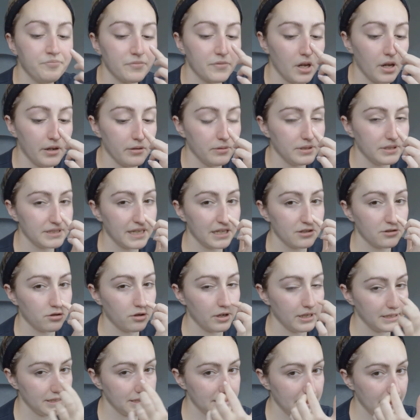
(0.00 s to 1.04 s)
I always get
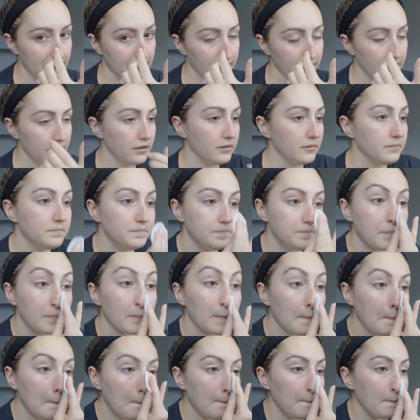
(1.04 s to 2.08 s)
dry skin here,
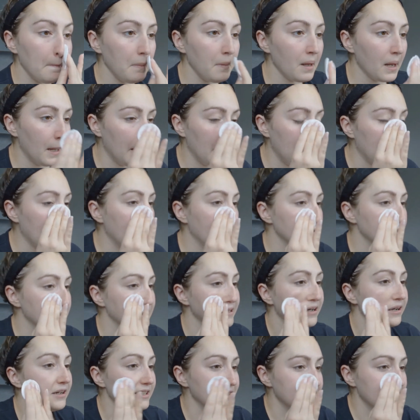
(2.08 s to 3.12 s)
and it actually
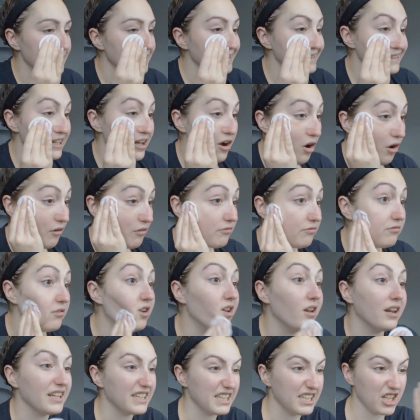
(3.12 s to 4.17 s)
kind of takes it off,
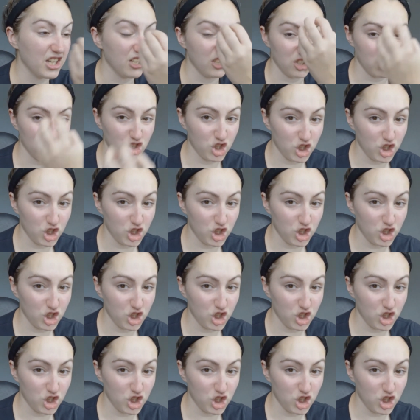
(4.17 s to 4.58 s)
like it goes.